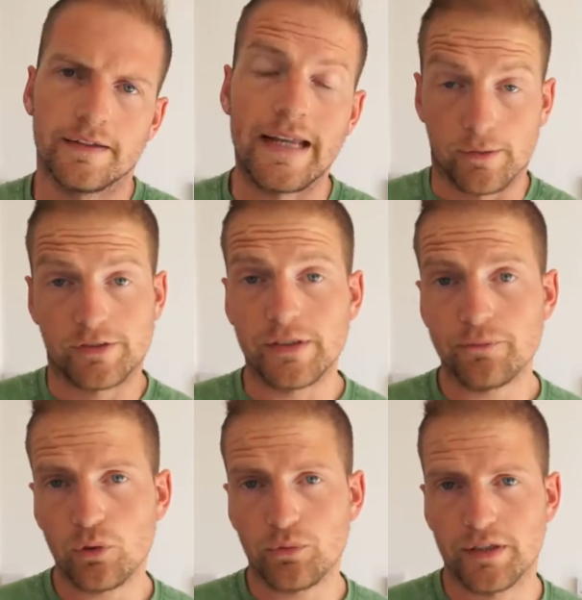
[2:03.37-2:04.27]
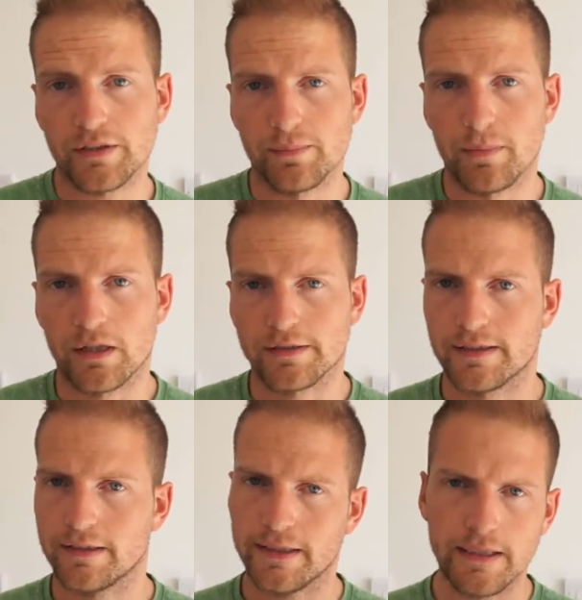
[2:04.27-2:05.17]
Now it's a difficult thing to
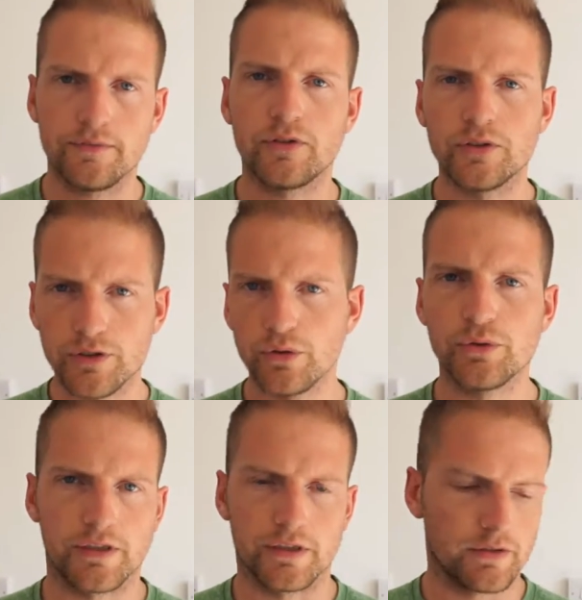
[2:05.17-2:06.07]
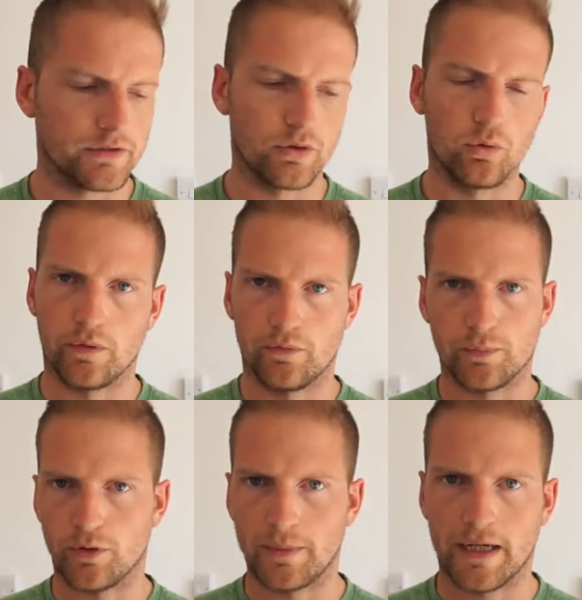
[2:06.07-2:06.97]
master even using the tool of a
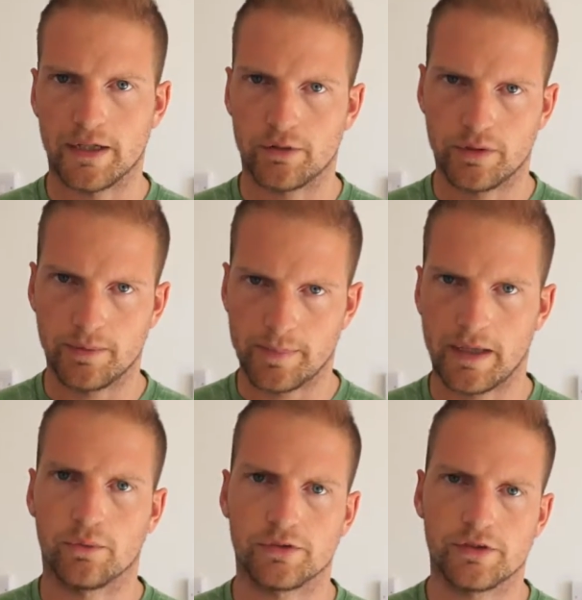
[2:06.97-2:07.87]
broom handle and a belt.